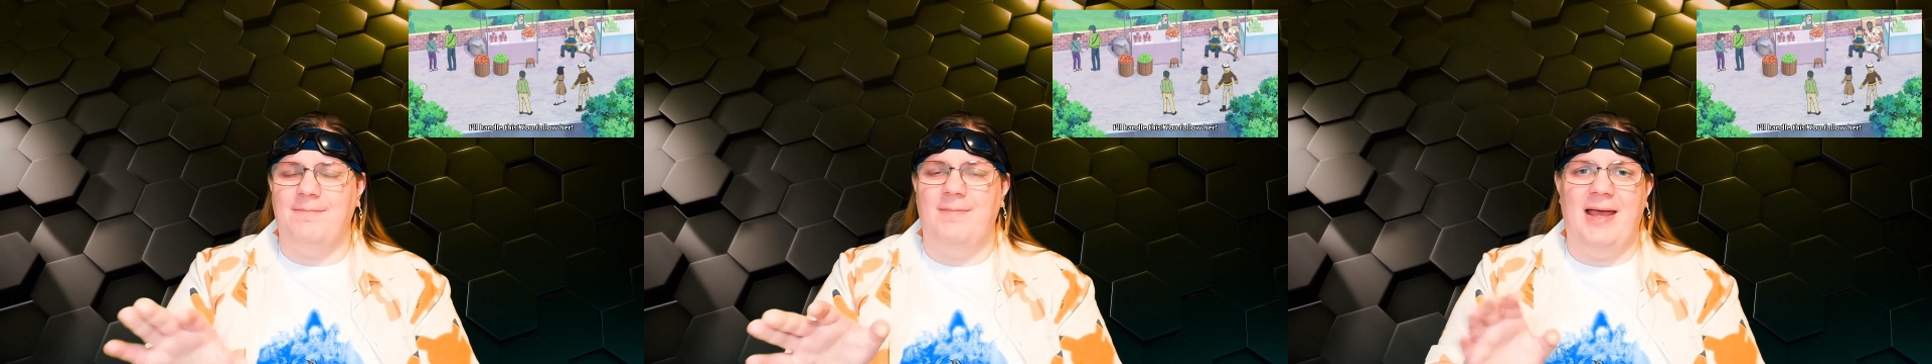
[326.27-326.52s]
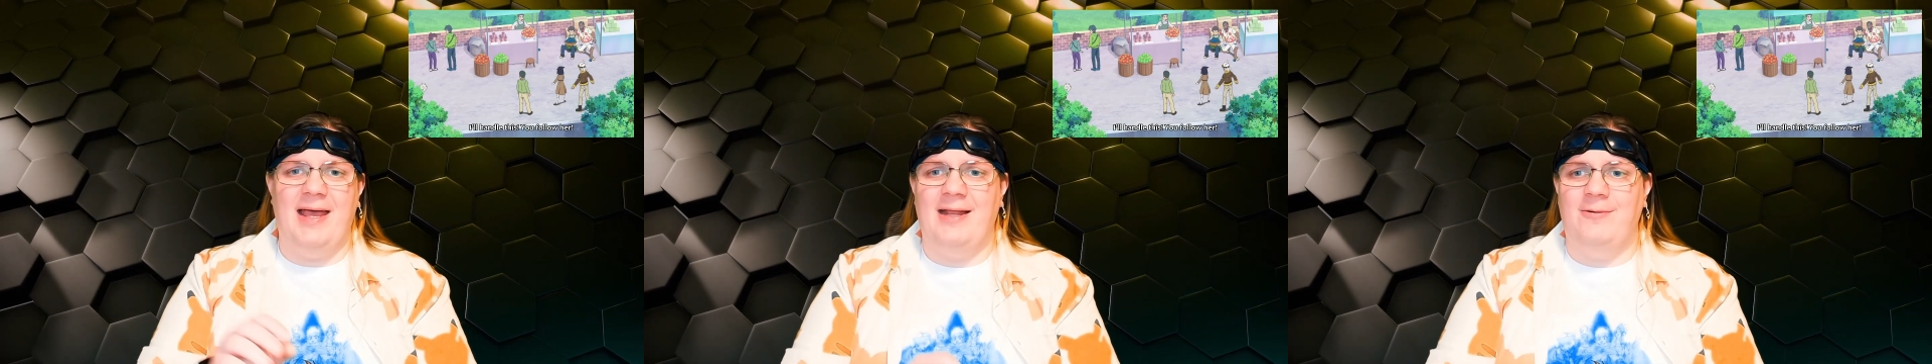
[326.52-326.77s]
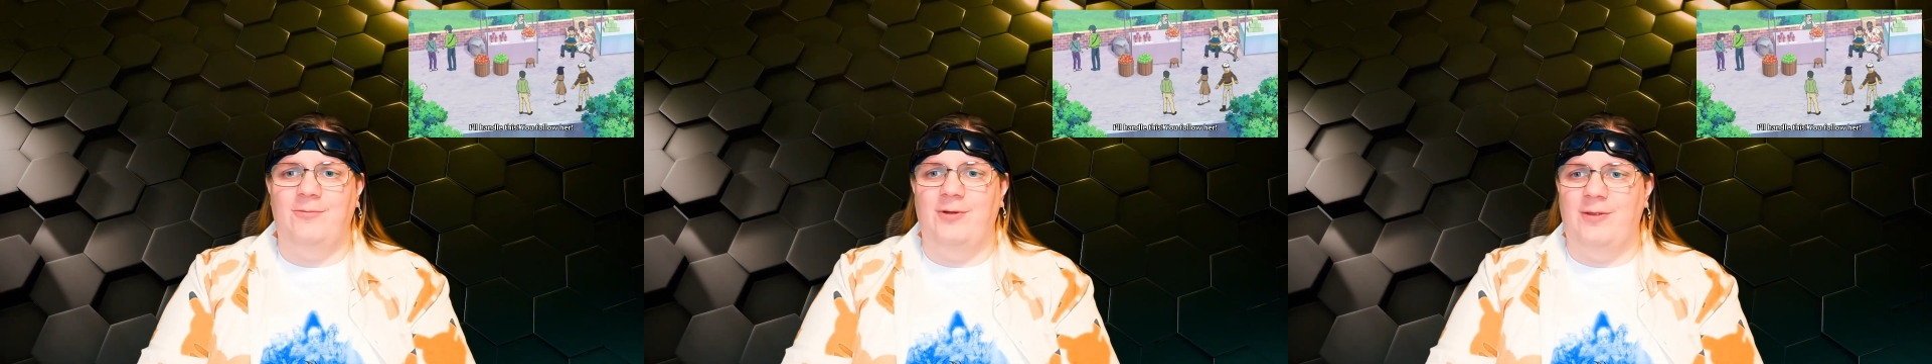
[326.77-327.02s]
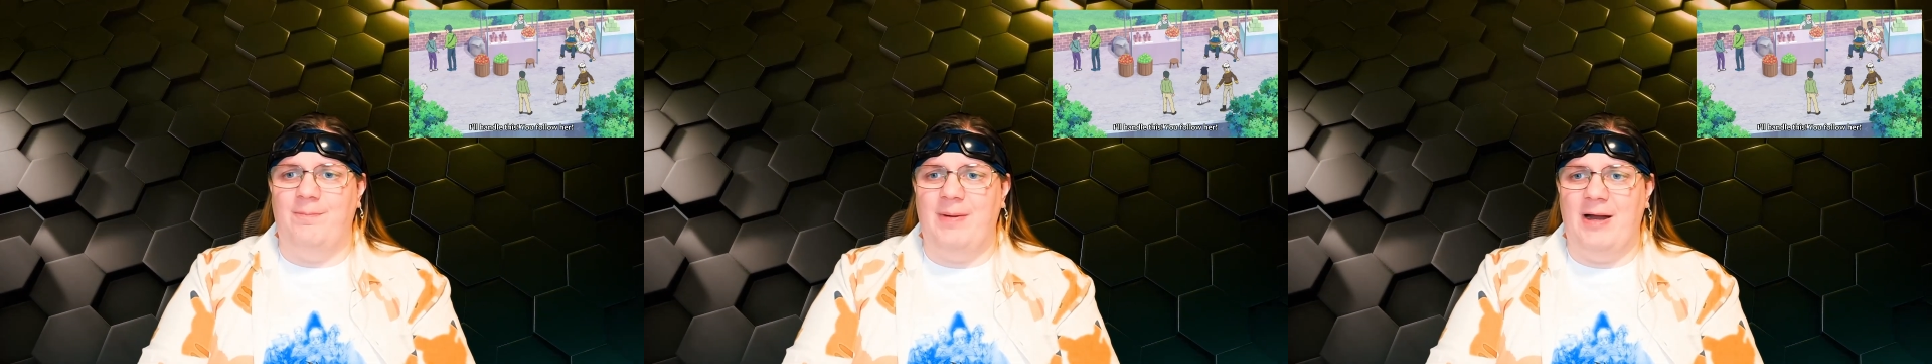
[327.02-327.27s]
man with
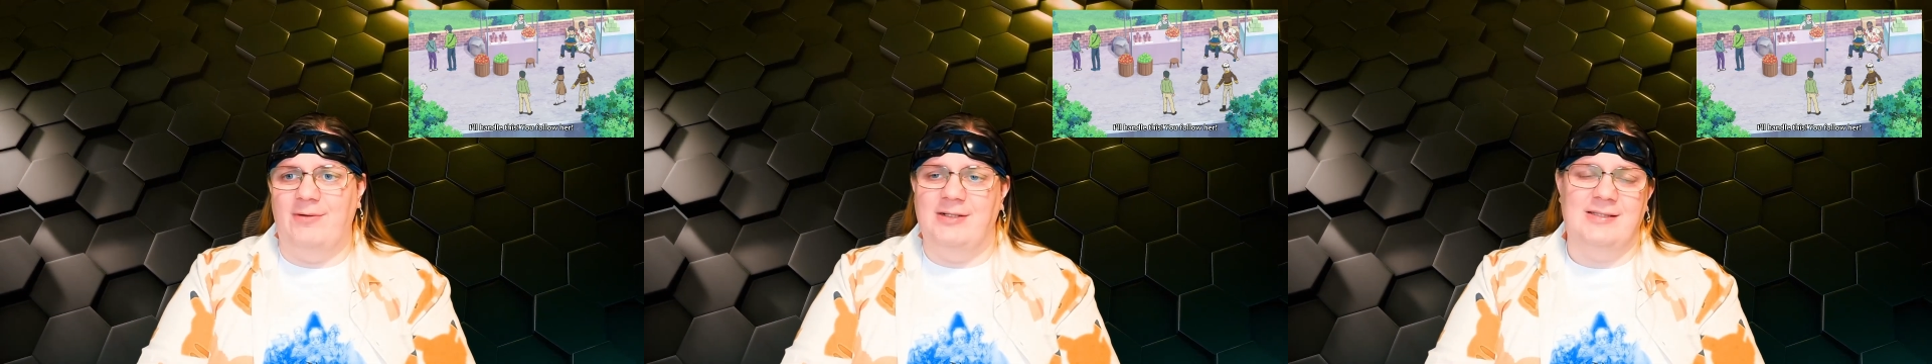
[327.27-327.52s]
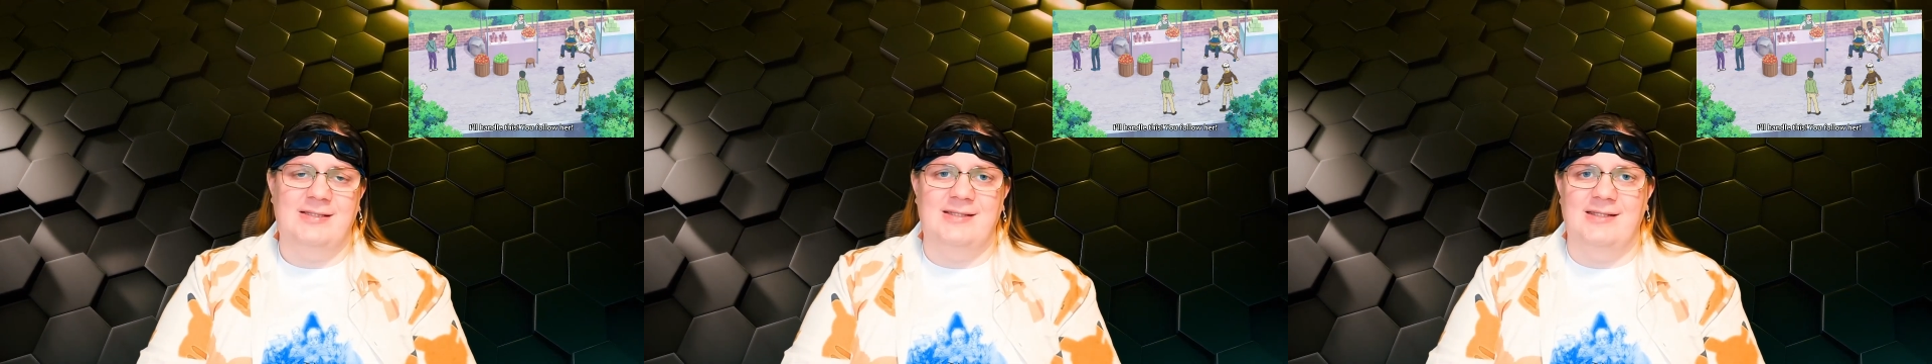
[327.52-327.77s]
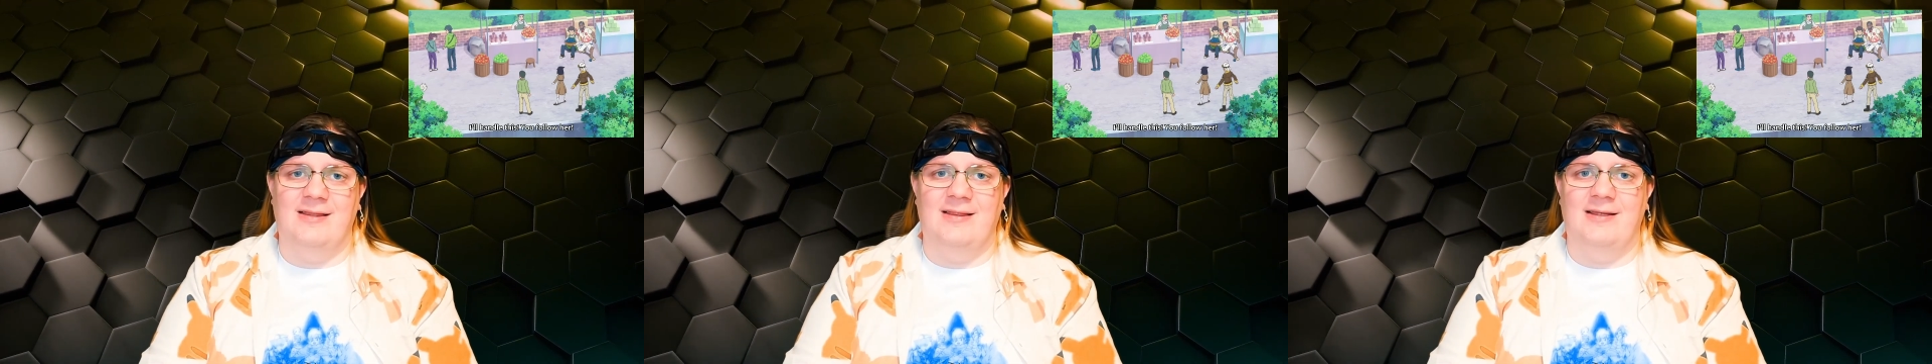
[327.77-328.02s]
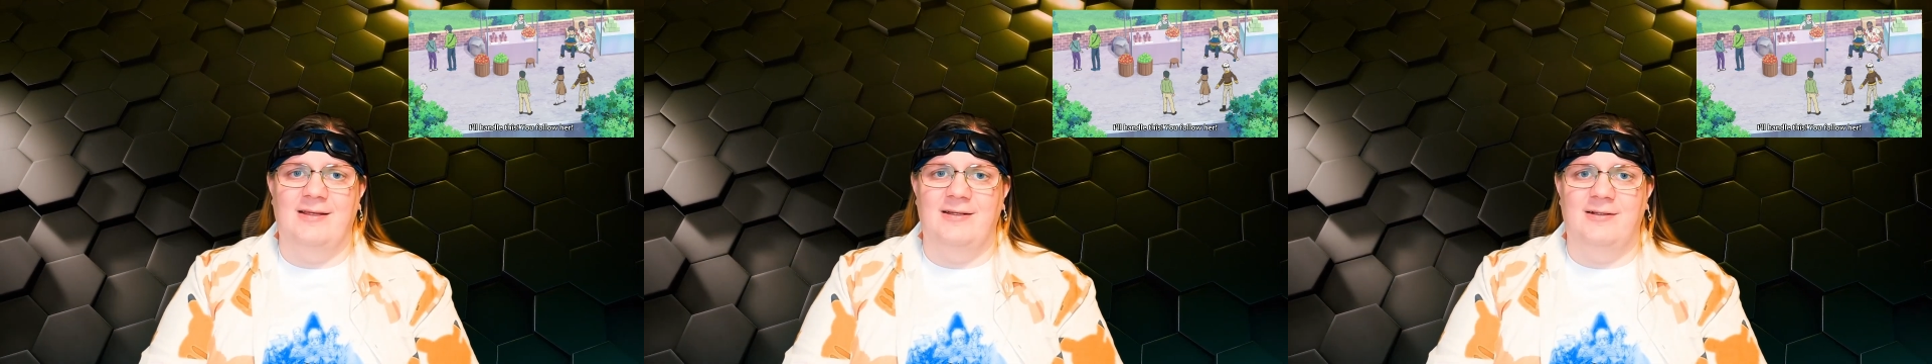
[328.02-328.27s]
the berries in
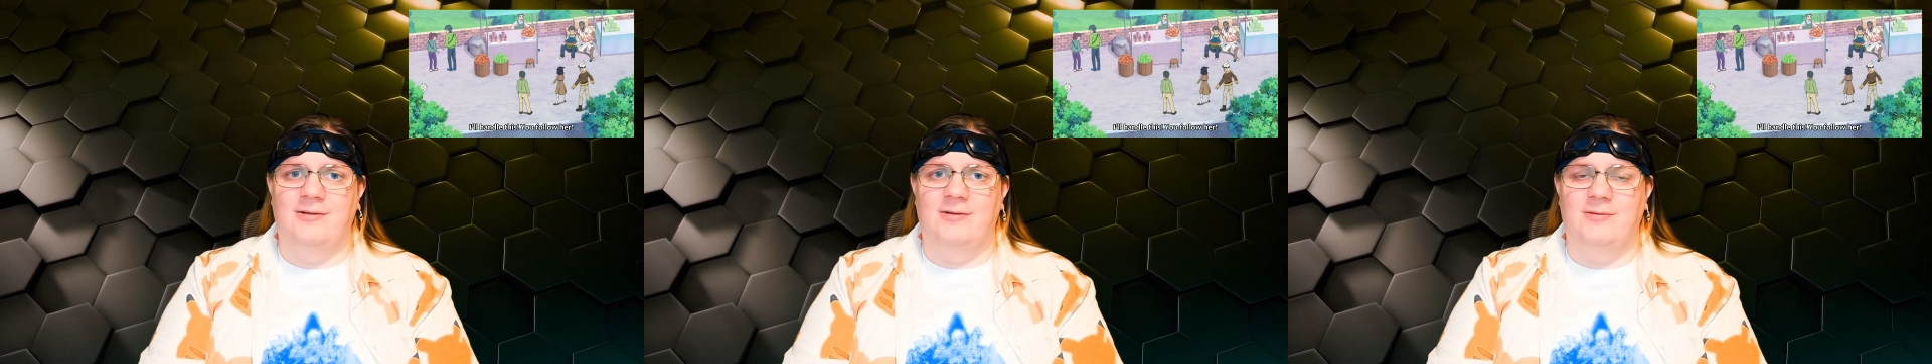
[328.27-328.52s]
the